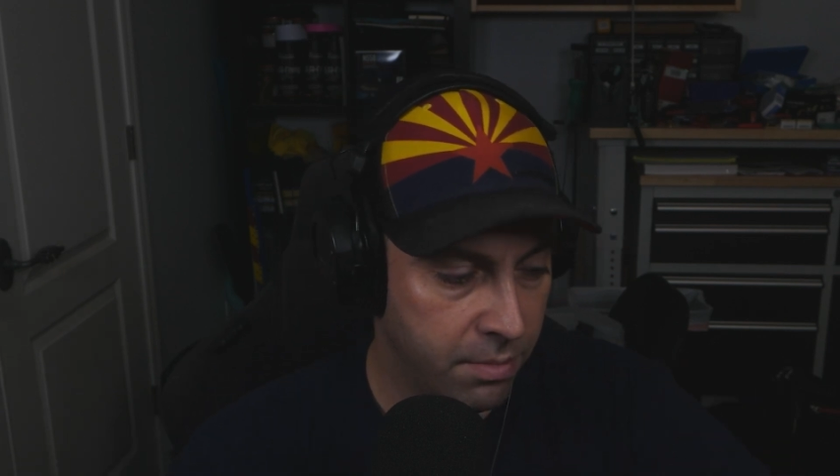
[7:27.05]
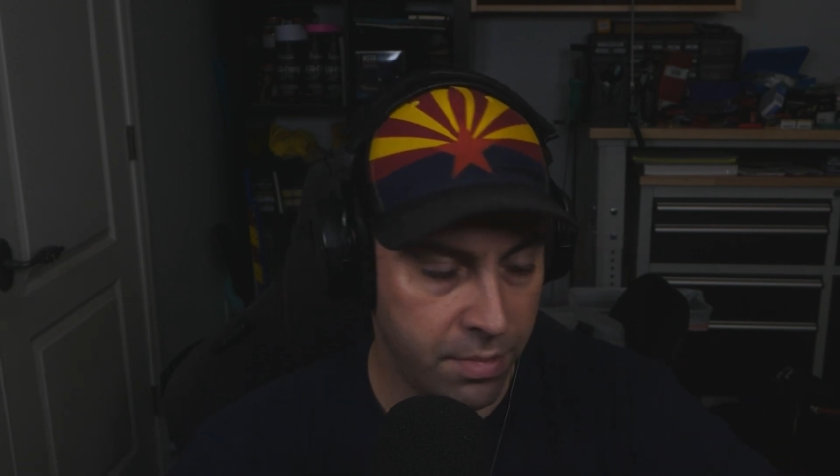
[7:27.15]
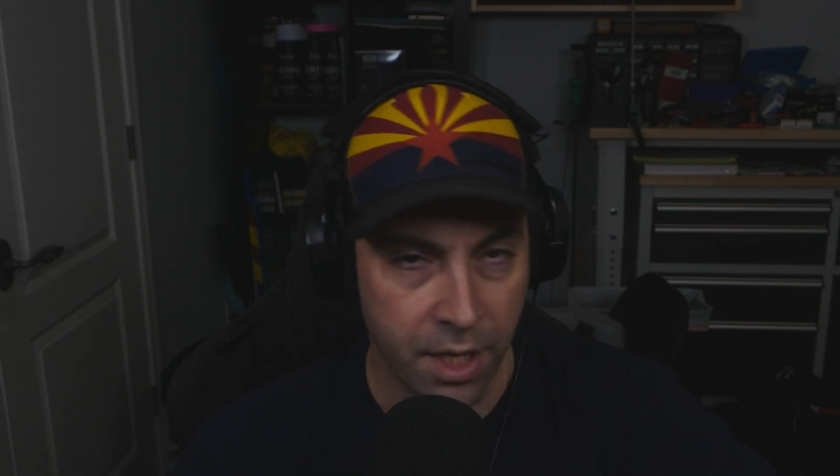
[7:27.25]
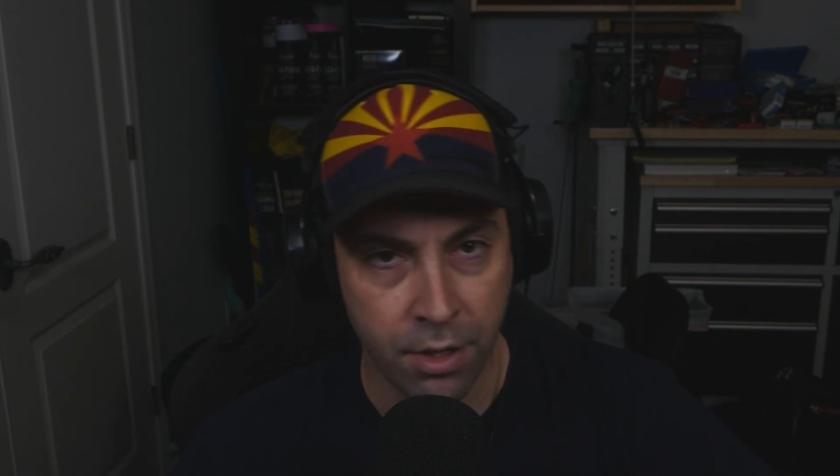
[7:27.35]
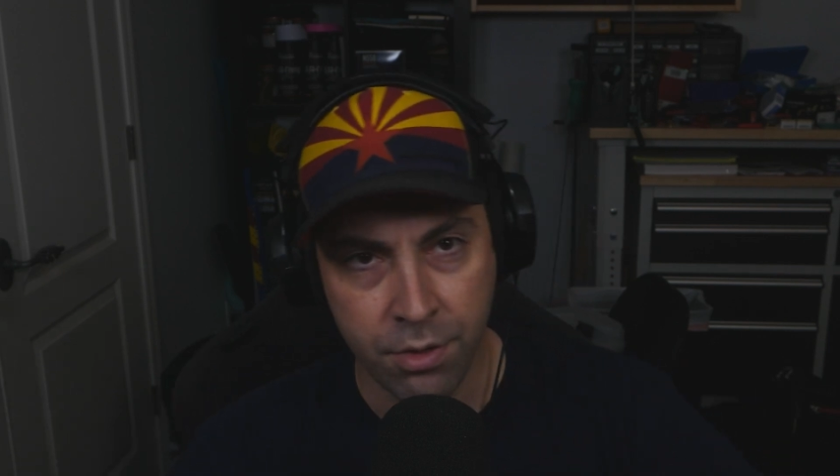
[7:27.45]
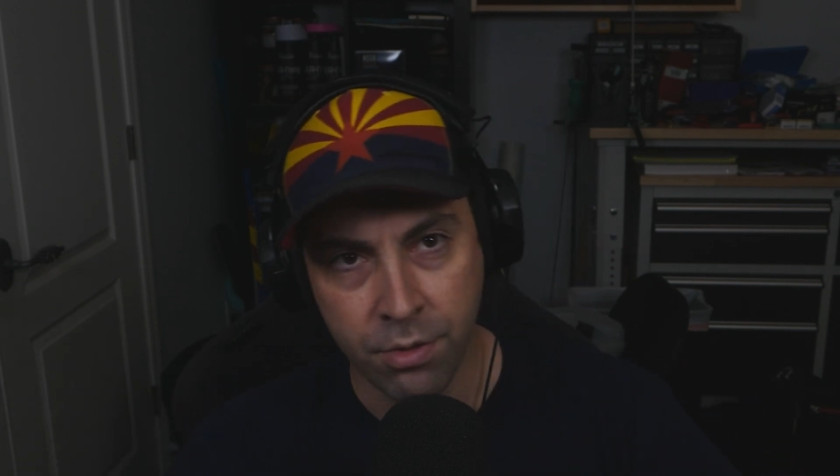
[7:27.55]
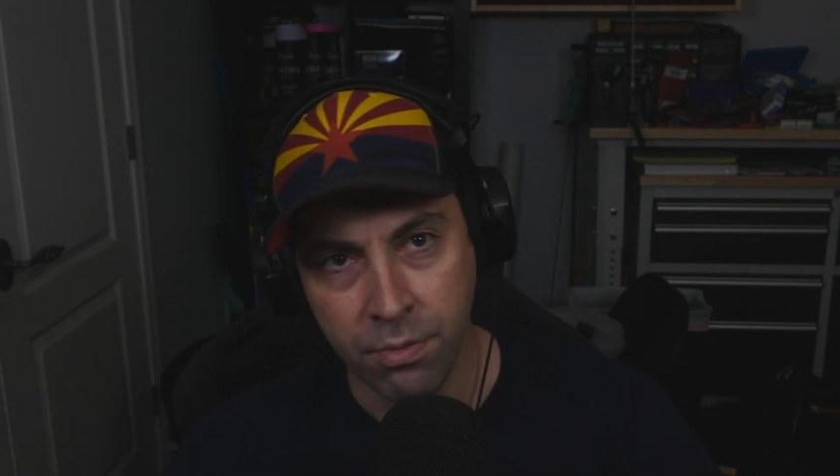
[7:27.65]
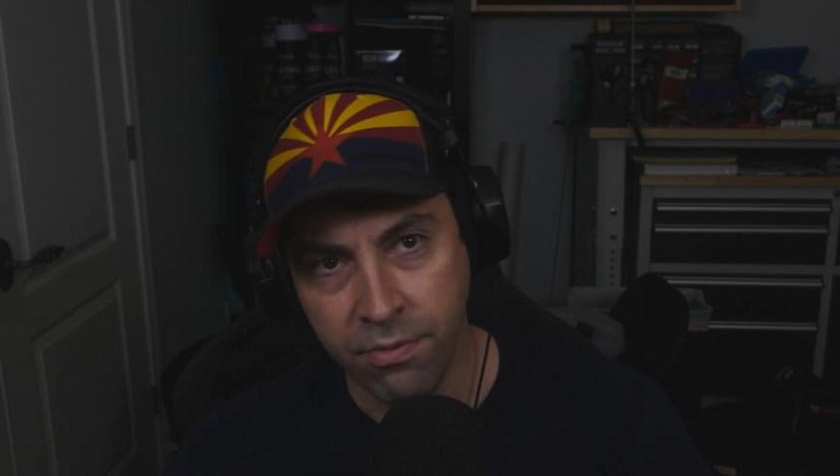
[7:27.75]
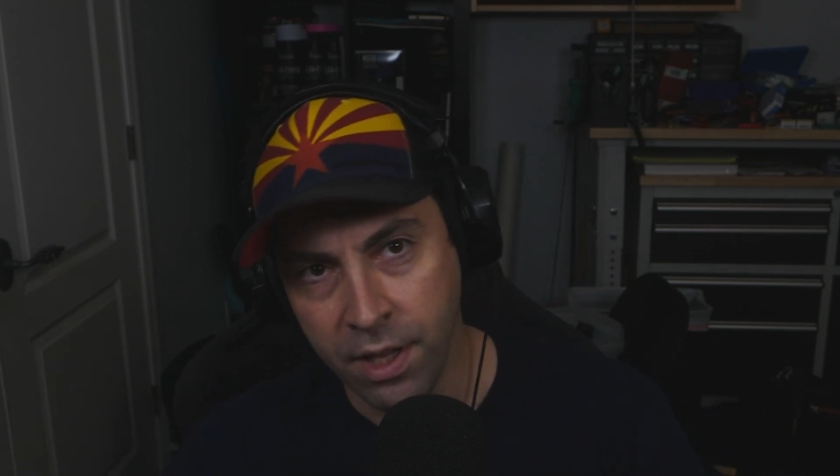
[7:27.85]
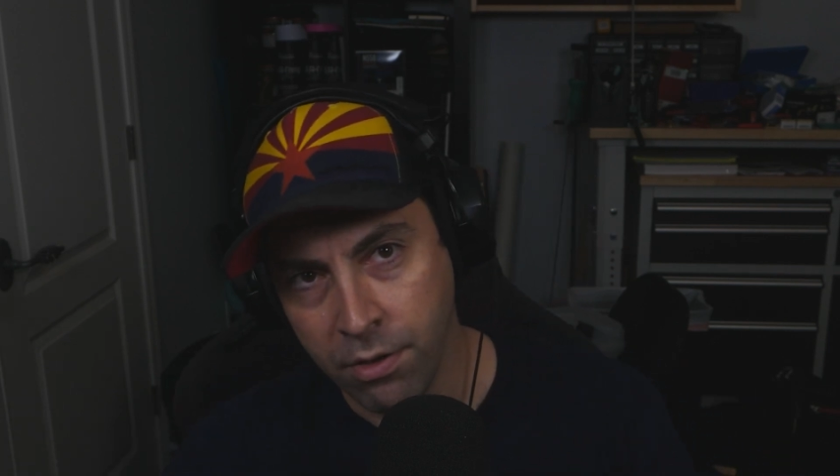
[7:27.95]
thank you to a
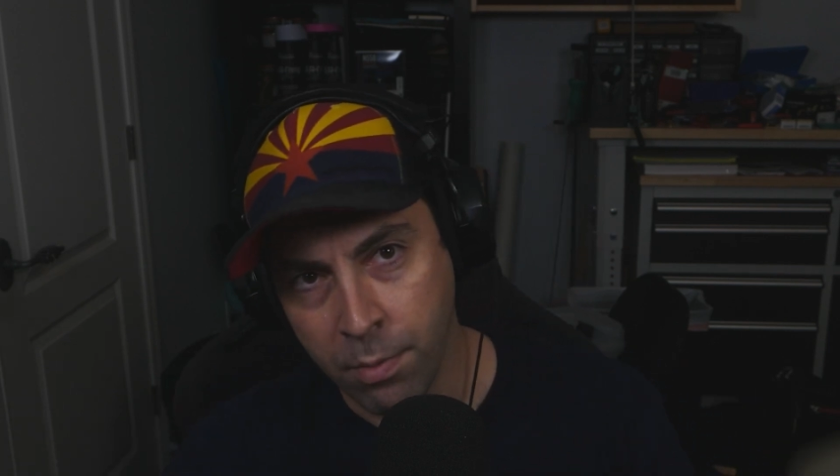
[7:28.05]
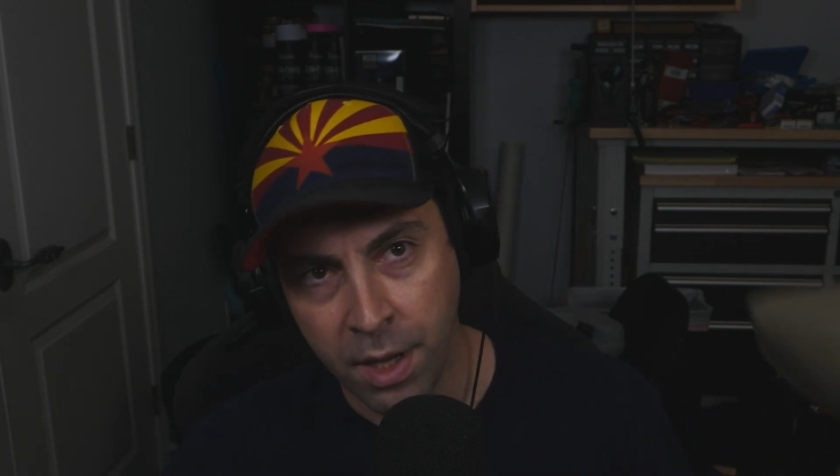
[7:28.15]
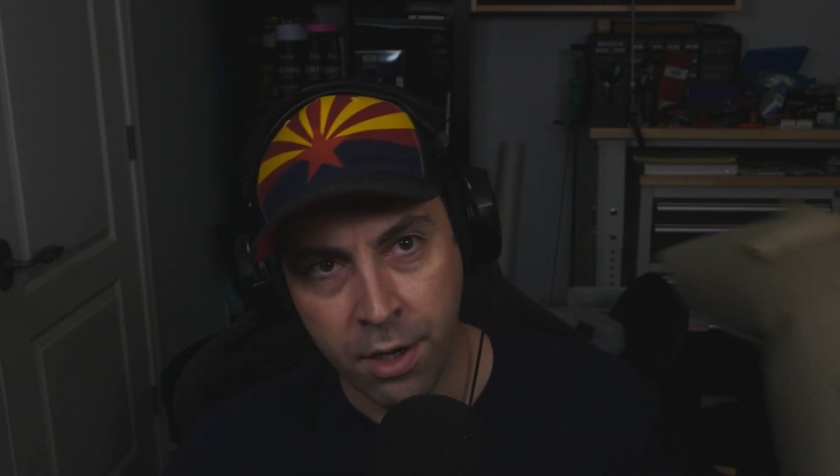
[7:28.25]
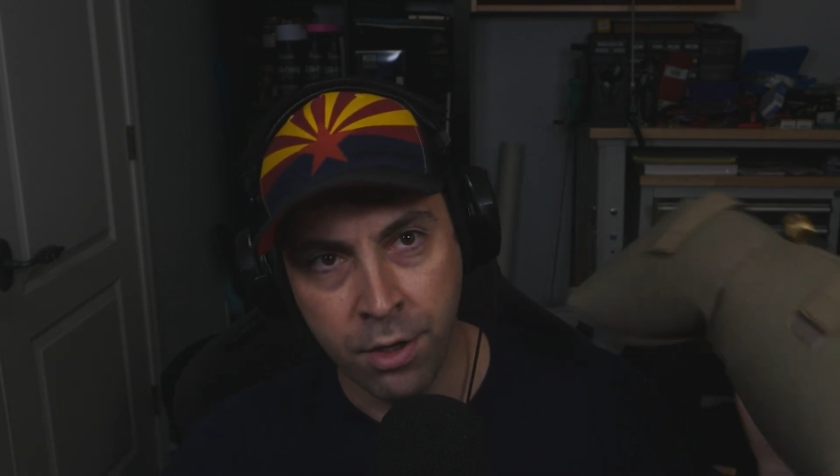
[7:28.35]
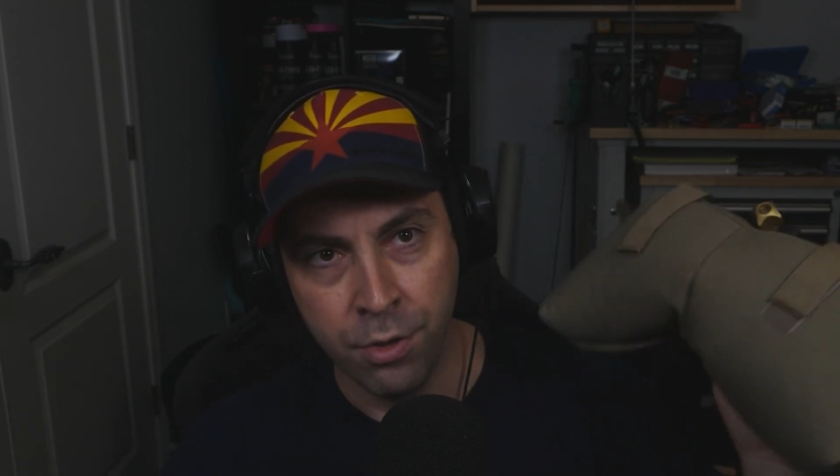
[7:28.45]
fellow competitor who